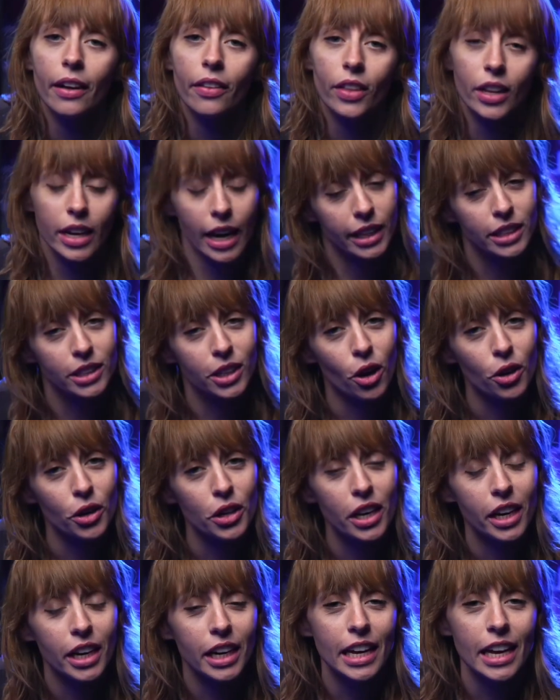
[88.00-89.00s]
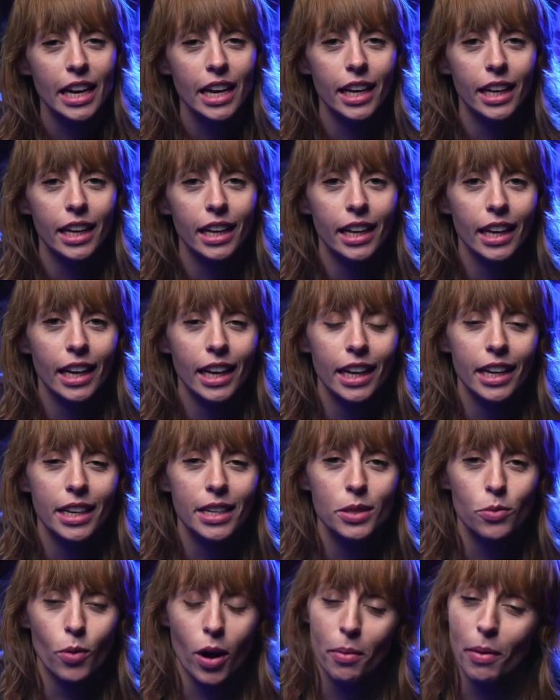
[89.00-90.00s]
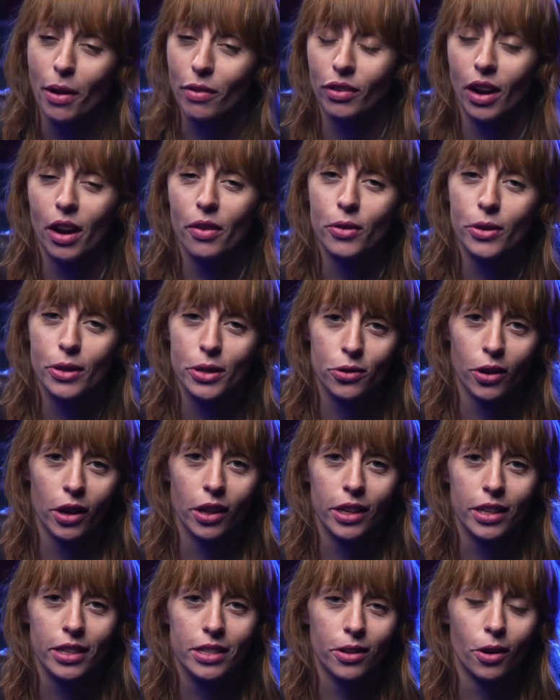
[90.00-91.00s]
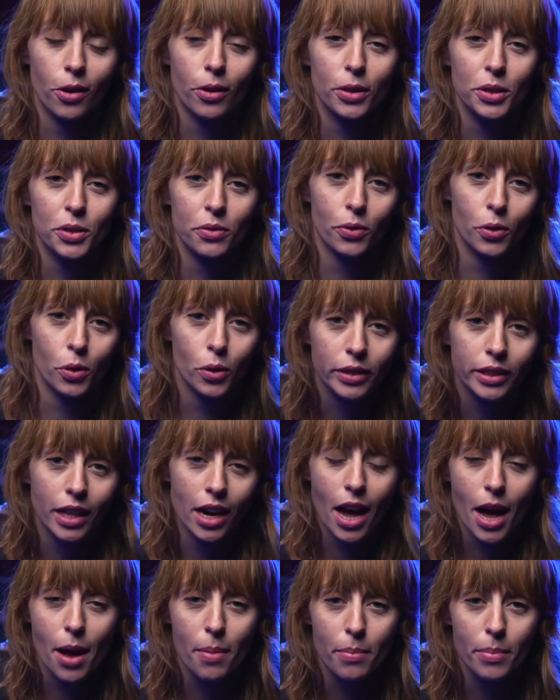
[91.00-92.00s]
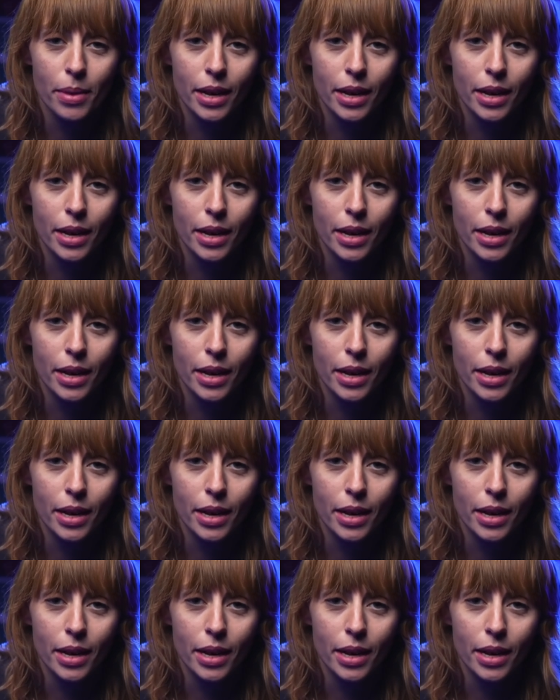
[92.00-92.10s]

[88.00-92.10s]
The next song you're going to hear is one of my favourite Australian songs of all time.